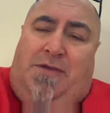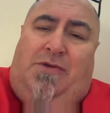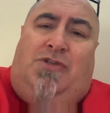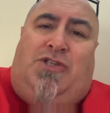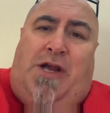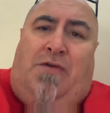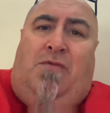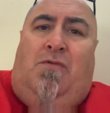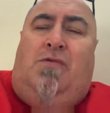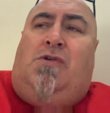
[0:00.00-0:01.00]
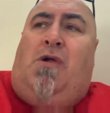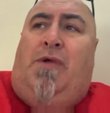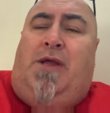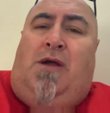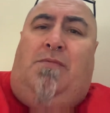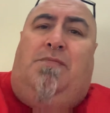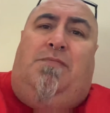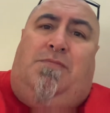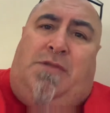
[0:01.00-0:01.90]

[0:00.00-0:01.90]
your general growing up,